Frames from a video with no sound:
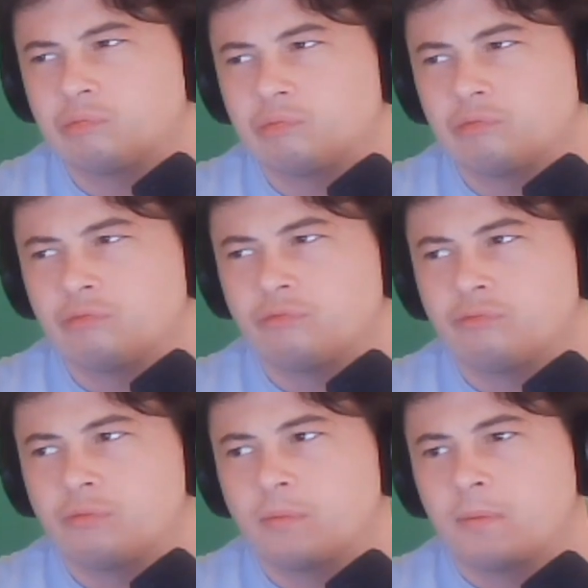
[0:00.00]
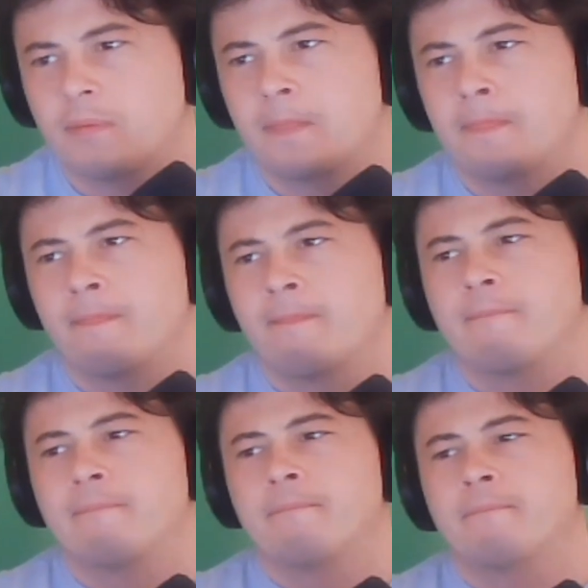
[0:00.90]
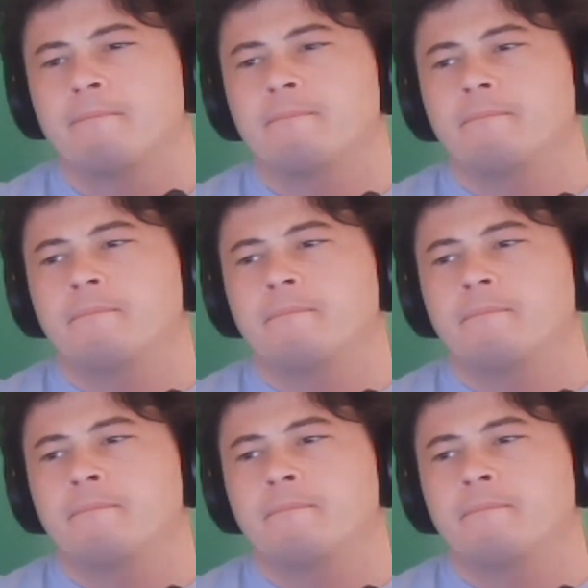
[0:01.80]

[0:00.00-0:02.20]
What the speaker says: [no speech]